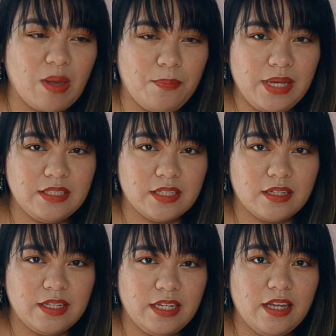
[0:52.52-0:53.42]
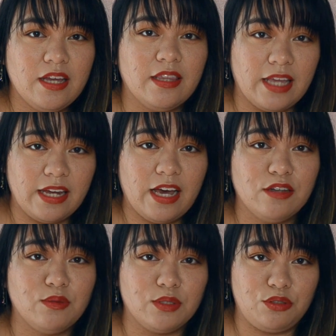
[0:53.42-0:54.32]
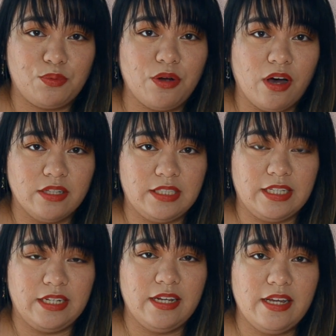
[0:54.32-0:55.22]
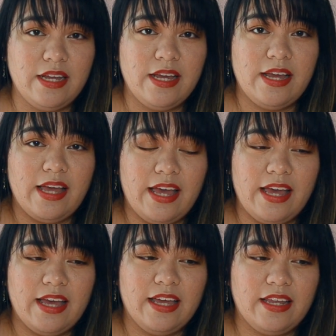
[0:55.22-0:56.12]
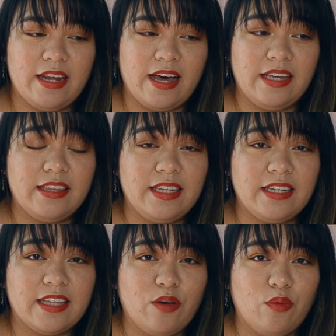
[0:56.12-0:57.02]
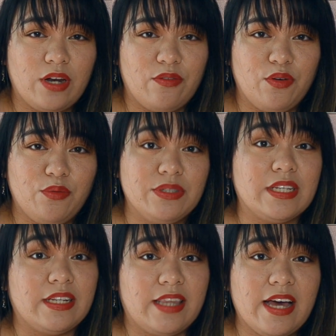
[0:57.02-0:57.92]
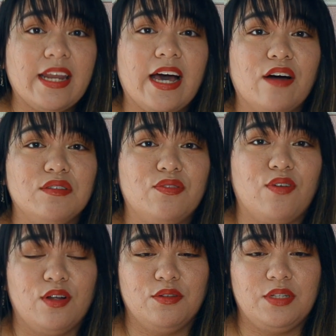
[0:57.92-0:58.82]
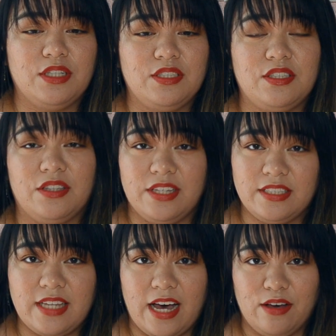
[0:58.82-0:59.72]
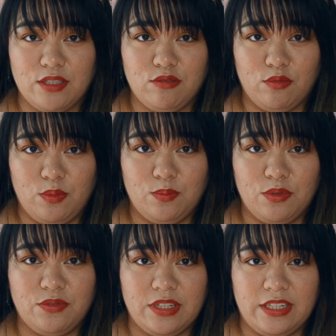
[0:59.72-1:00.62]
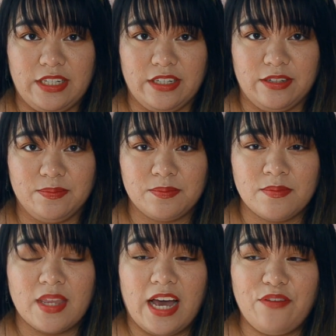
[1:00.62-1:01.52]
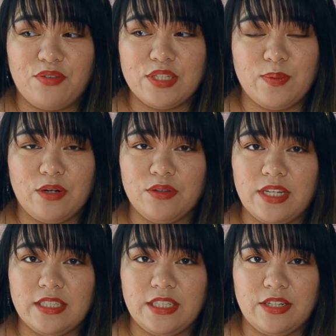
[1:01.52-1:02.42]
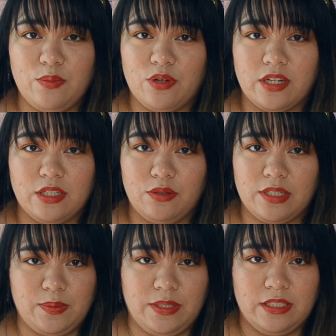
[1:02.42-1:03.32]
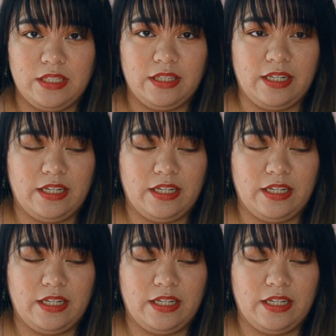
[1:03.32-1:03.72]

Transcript: basically, that house was super haunted. And I think that whatever was at that house followed us to this house when we moved in here. At first, but I don't think it's here anymore because I don't experience anything